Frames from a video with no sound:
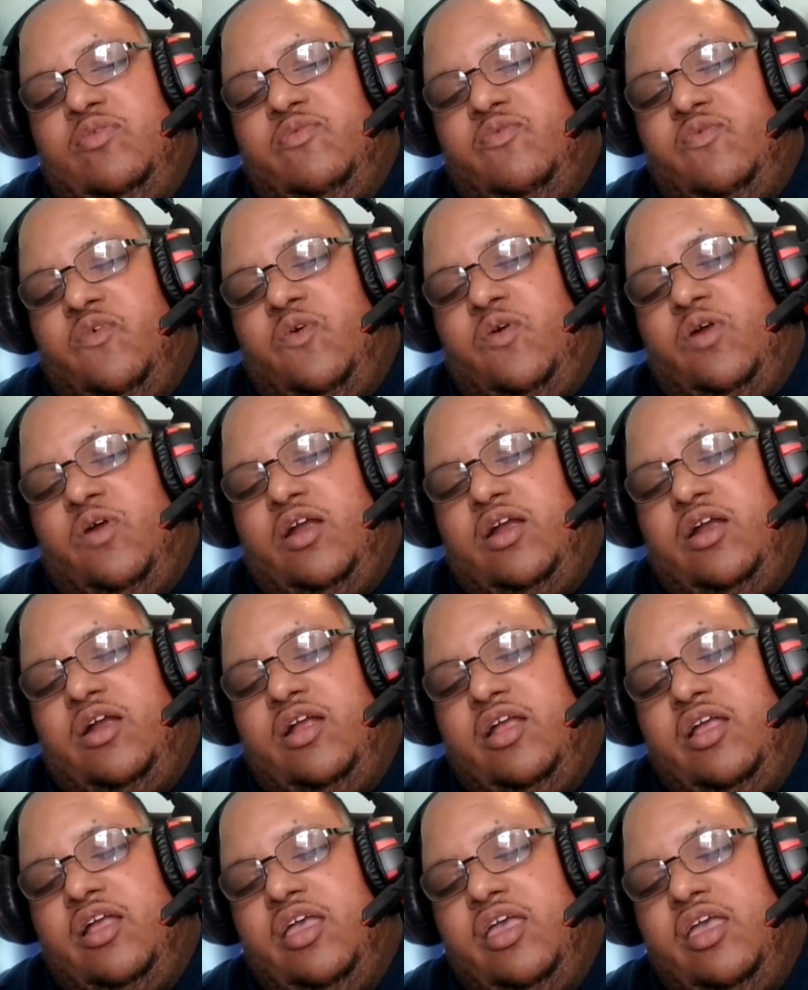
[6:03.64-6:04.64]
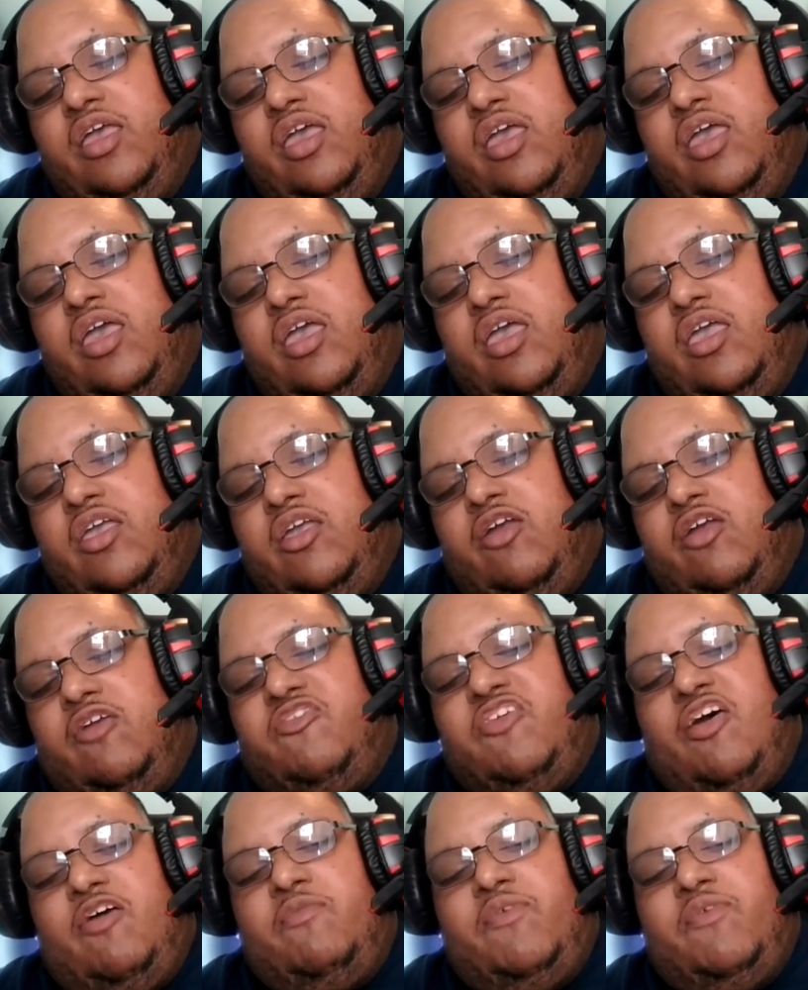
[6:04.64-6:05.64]
for
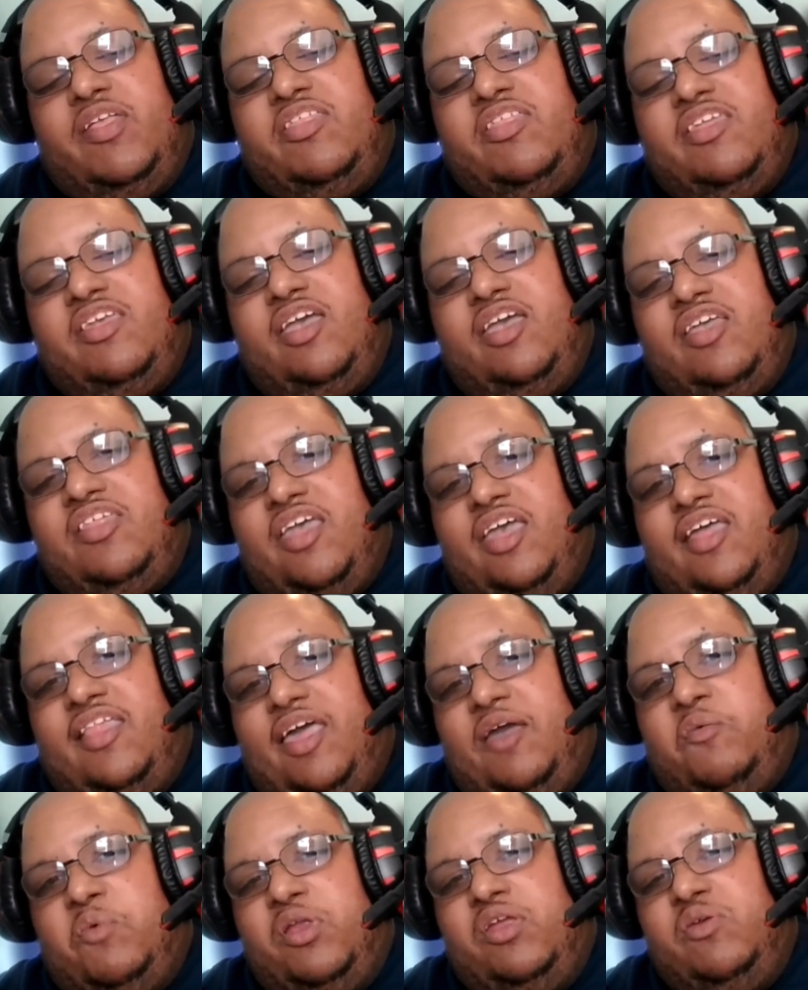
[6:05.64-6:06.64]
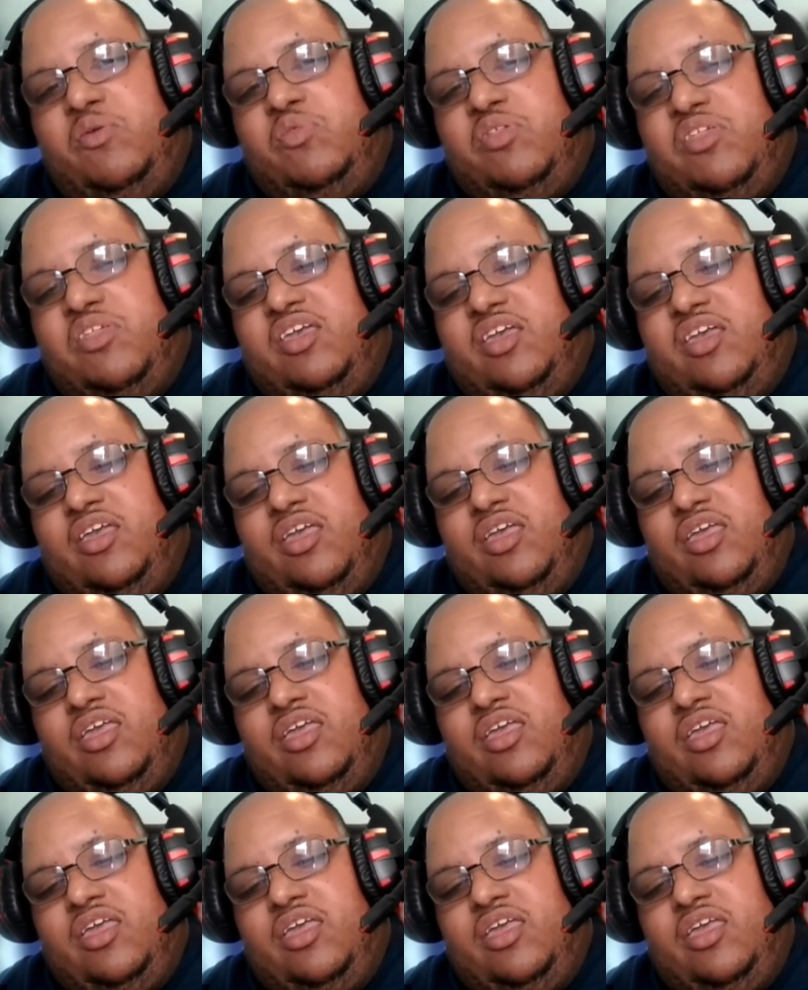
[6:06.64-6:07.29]
yourself in CSA? What do you see?